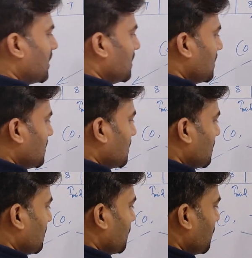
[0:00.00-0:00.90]
and
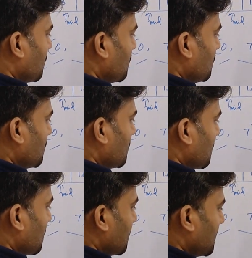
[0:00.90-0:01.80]
4 to
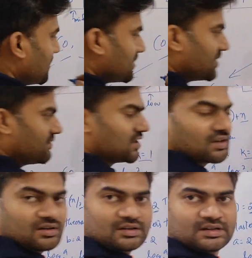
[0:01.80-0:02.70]
7.
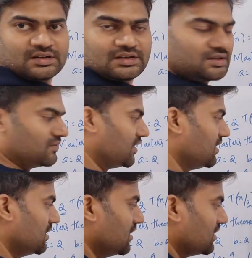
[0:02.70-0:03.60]
Okay,
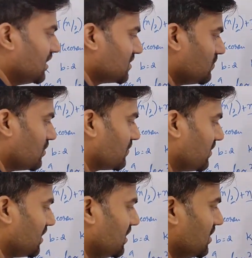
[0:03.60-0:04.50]
next what
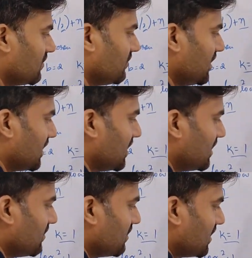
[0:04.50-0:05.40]
we did, we
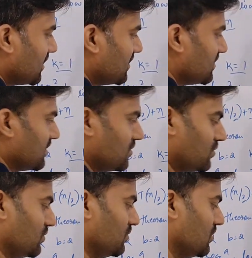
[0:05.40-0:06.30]
again divided this
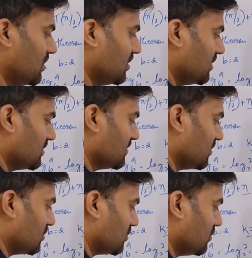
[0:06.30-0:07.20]
into 2,
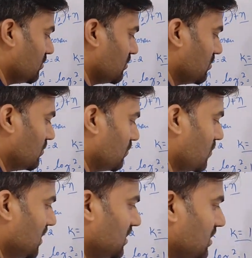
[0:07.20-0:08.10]
0 to
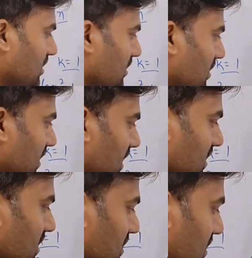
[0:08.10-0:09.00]
1
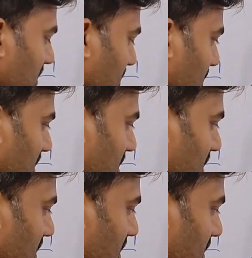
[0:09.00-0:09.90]
and
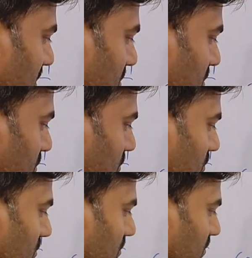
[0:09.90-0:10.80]
2
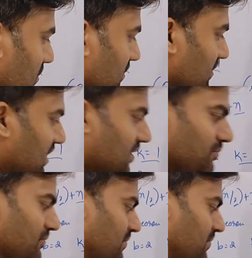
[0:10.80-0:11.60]
to 3.